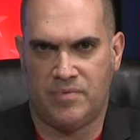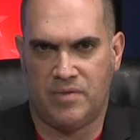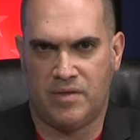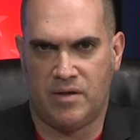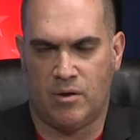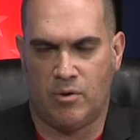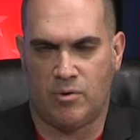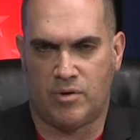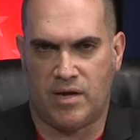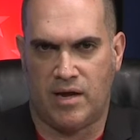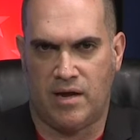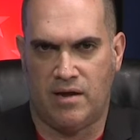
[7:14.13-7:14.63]

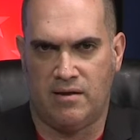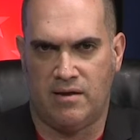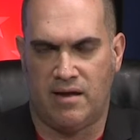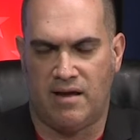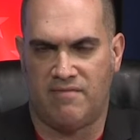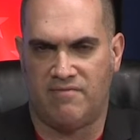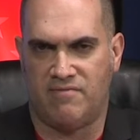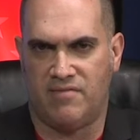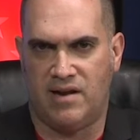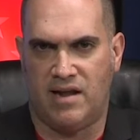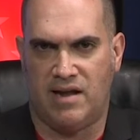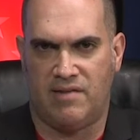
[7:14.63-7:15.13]
Okay?
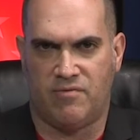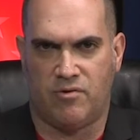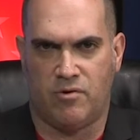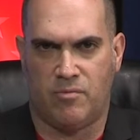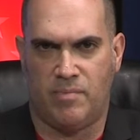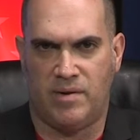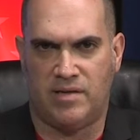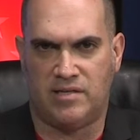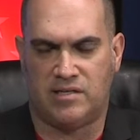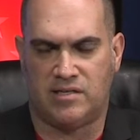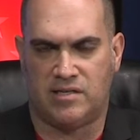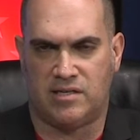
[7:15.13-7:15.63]
I've never
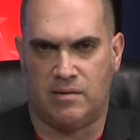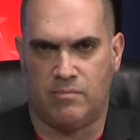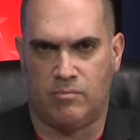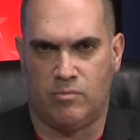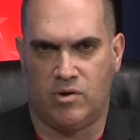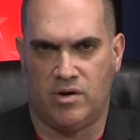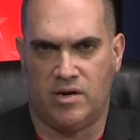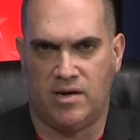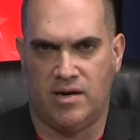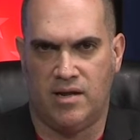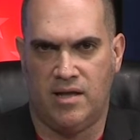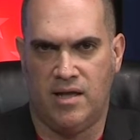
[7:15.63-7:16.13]
been
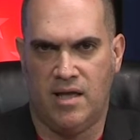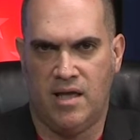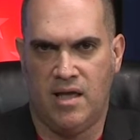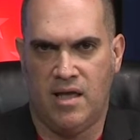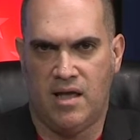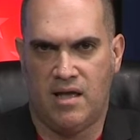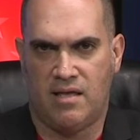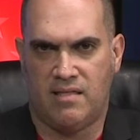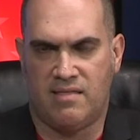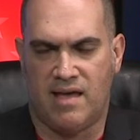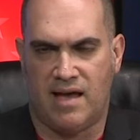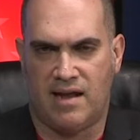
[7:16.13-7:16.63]
someone
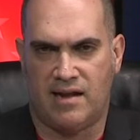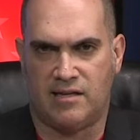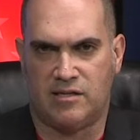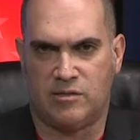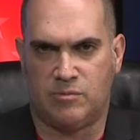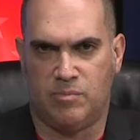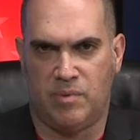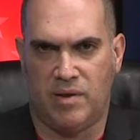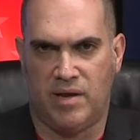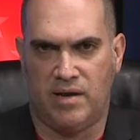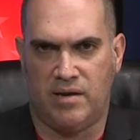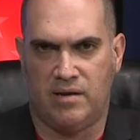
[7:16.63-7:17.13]
that has
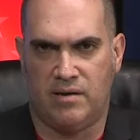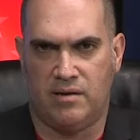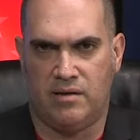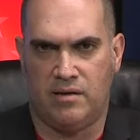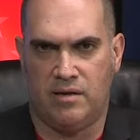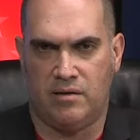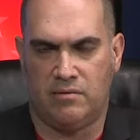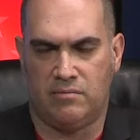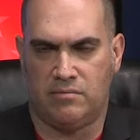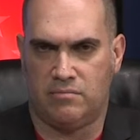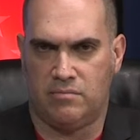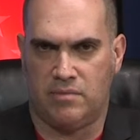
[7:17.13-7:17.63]
been
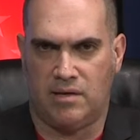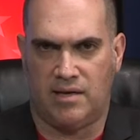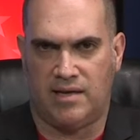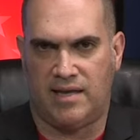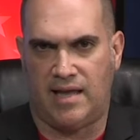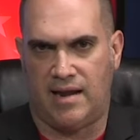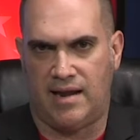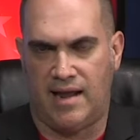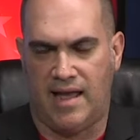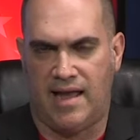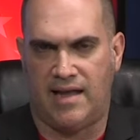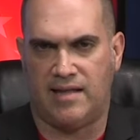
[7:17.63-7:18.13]

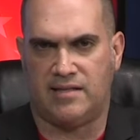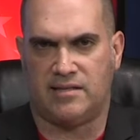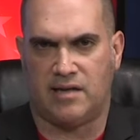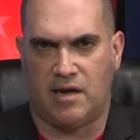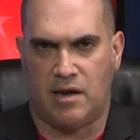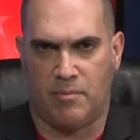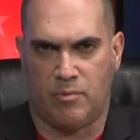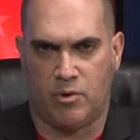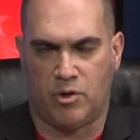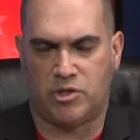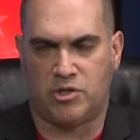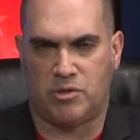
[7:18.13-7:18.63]
again
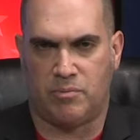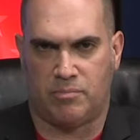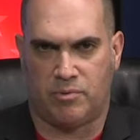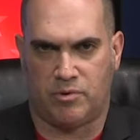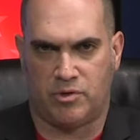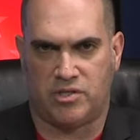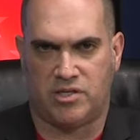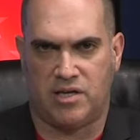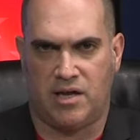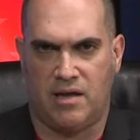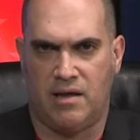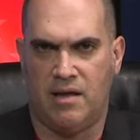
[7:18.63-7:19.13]
anti-abortion per
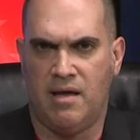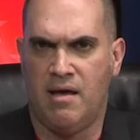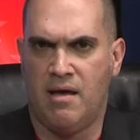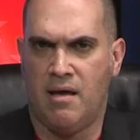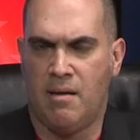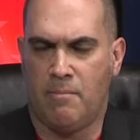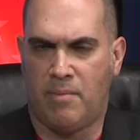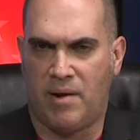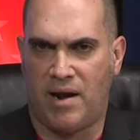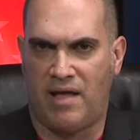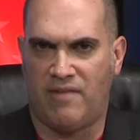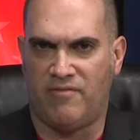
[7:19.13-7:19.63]
se,
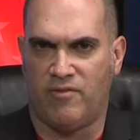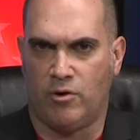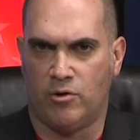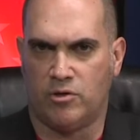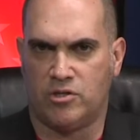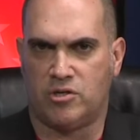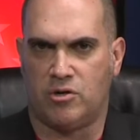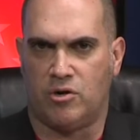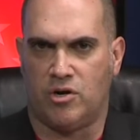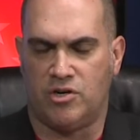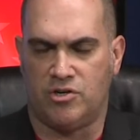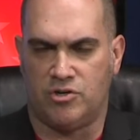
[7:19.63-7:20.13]
but I've
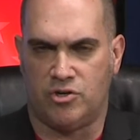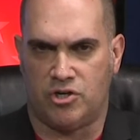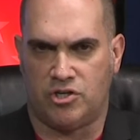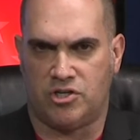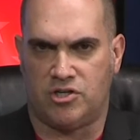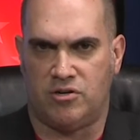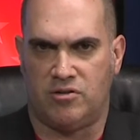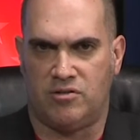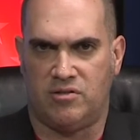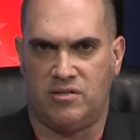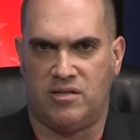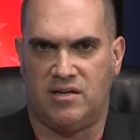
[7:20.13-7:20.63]
also
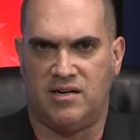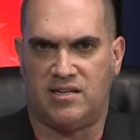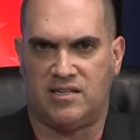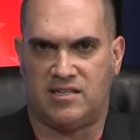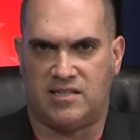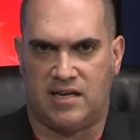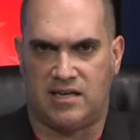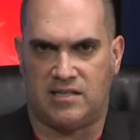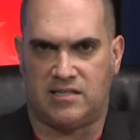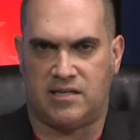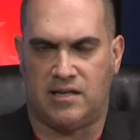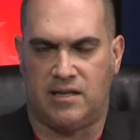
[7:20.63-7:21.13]
understood the
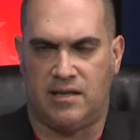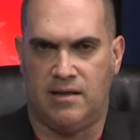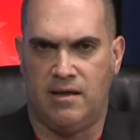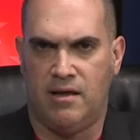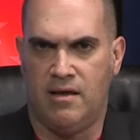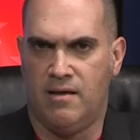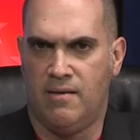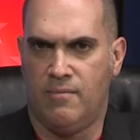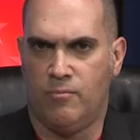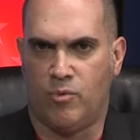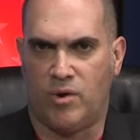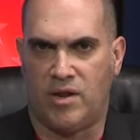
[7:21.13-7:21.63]
necessity
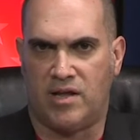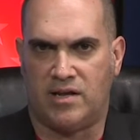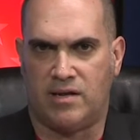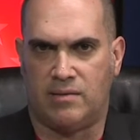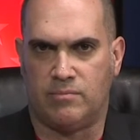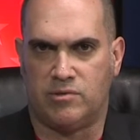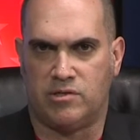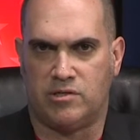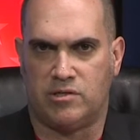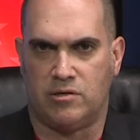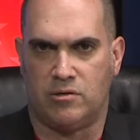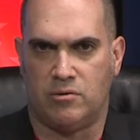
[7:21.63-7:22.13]
when it
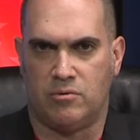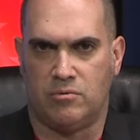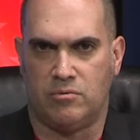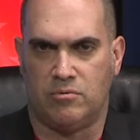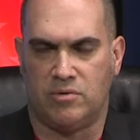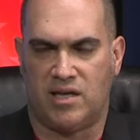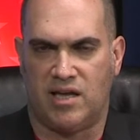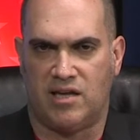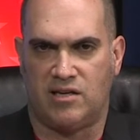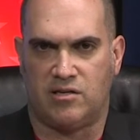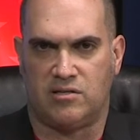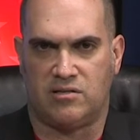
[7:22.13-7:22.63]
comes to
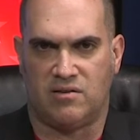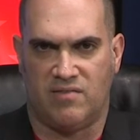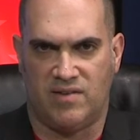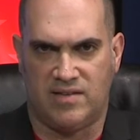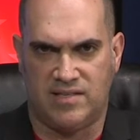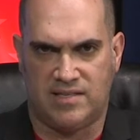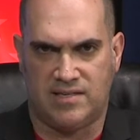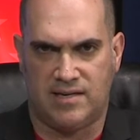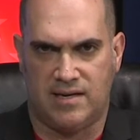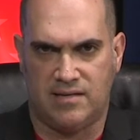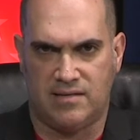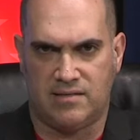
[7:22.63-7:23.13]
cases of
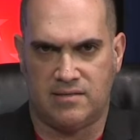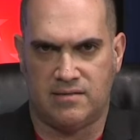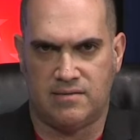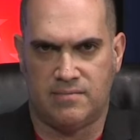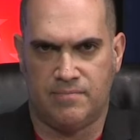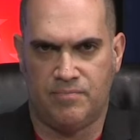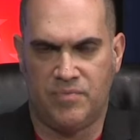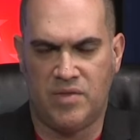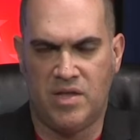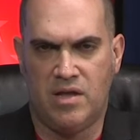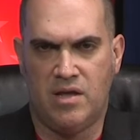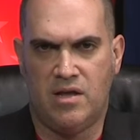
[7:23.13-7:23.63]
incest,
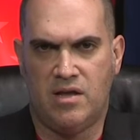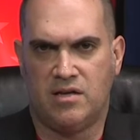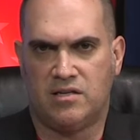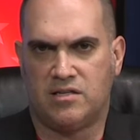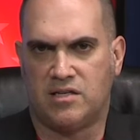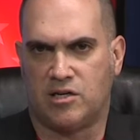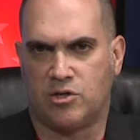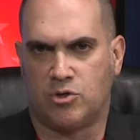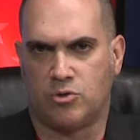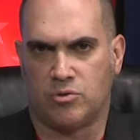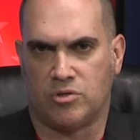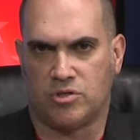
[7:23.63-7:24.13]

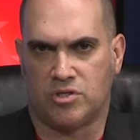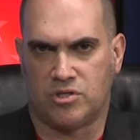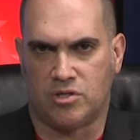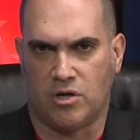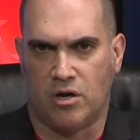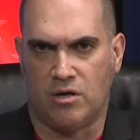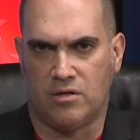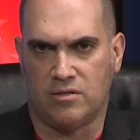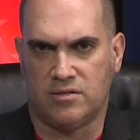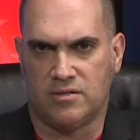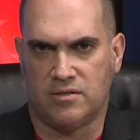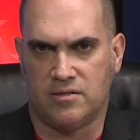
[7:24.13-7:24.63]
sexual
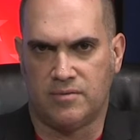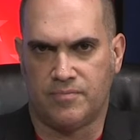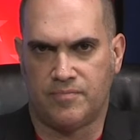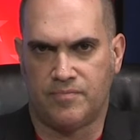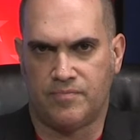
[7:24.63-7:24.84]
assault,